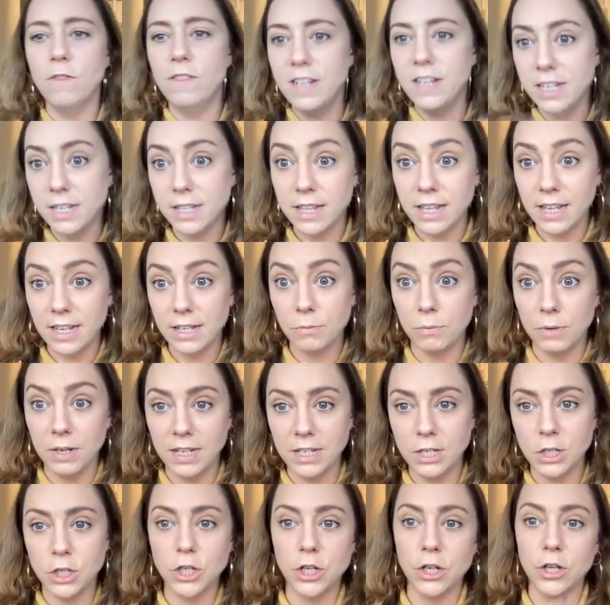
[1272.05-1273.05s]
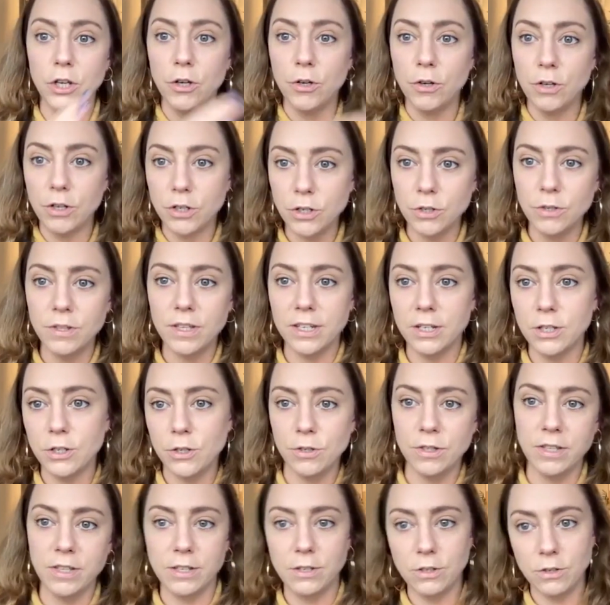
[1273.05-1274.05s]
these are the things we need to do this,
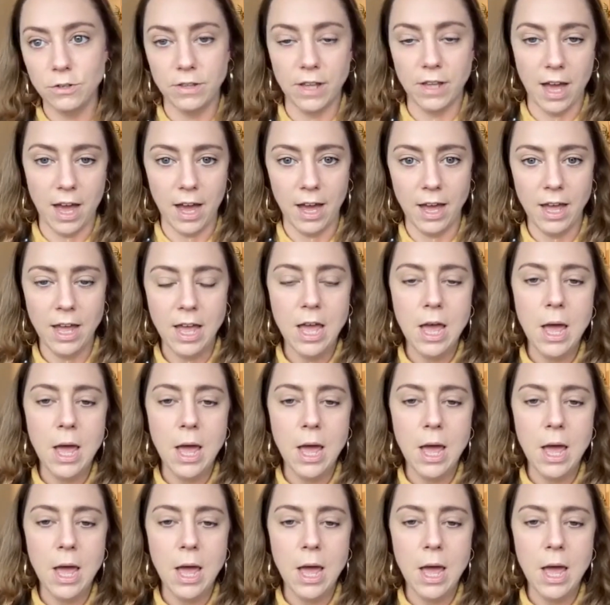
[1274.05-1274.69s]
do this, do that.